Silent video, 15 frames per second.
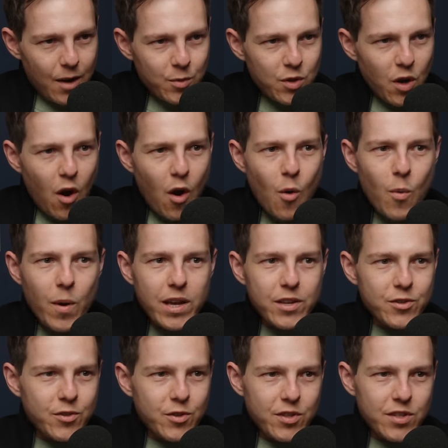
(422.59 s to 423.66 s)
I was
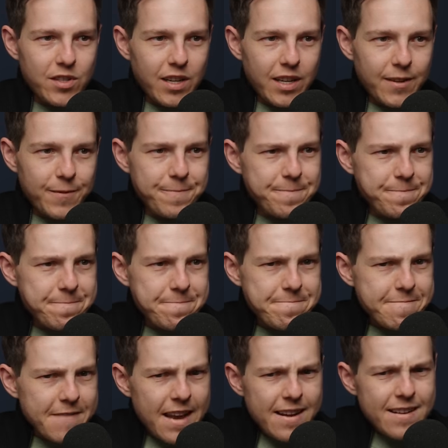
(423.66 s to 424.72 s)
always just. Where like, does that come
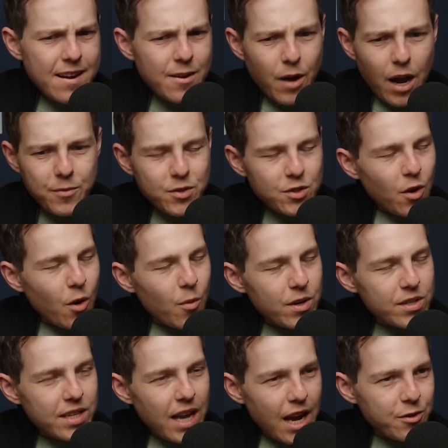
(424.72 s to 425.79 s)
from? I don't know. I just
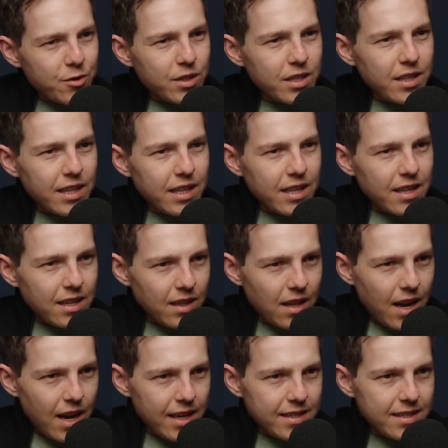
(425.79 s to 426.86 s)
always naturally like
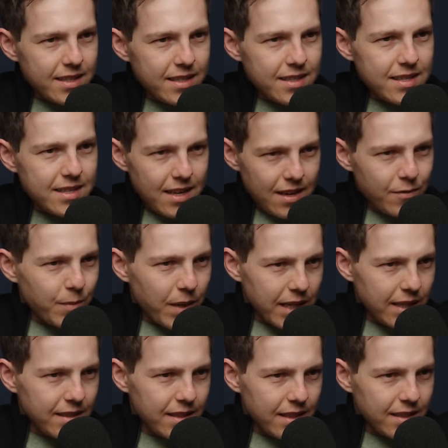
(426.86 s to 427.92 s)
inclined to save
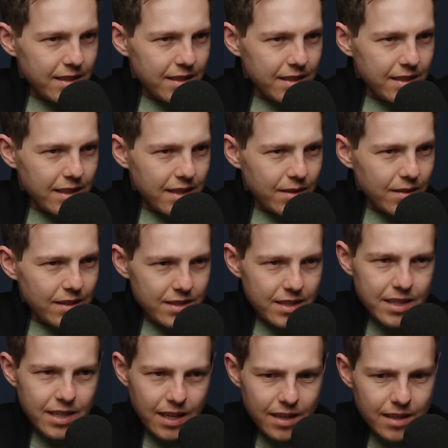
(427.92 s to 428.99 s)
money. Like, you know, as oh.
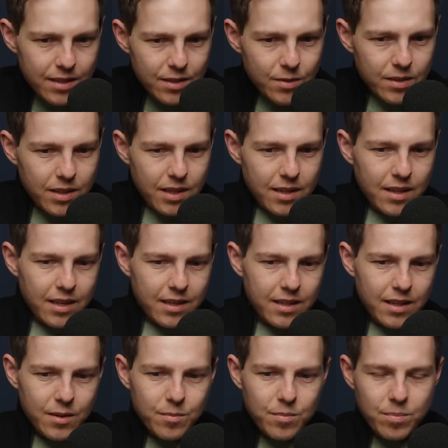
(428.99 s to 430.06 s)
a kid, you okay. get like,
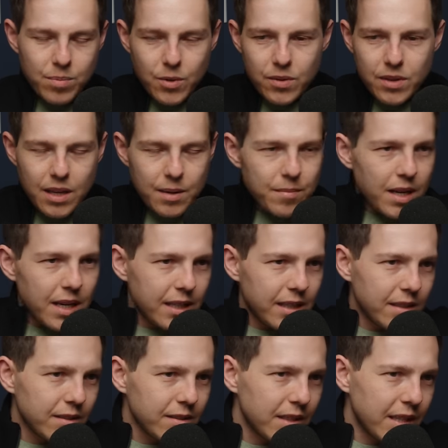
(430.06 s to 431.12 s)
you know, birthday
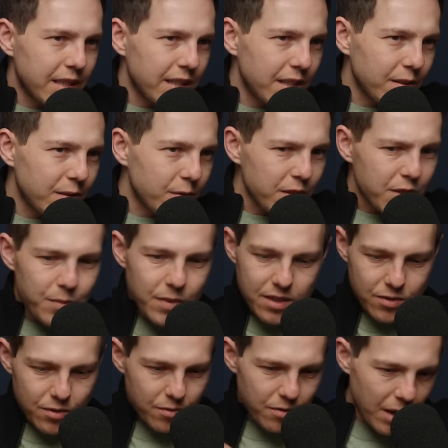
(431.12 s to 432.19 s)
money or like, you know,
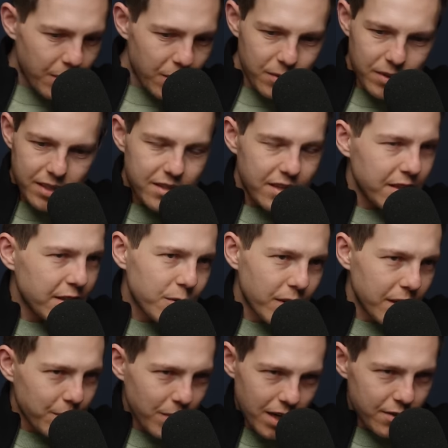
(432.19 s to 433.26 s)
Christmas or grandma would like send you
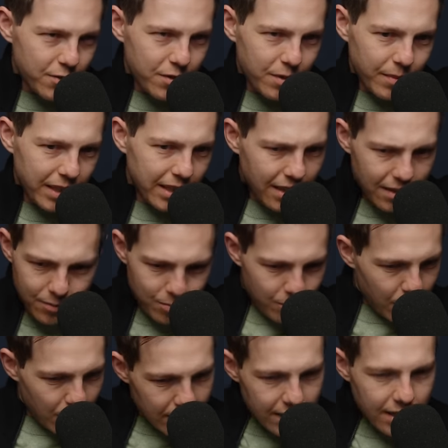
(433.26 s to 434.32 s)
20 bucks or something like that. i
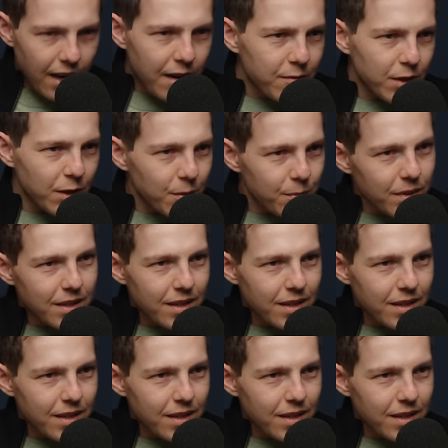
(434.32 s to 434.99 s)
put it in an envelope.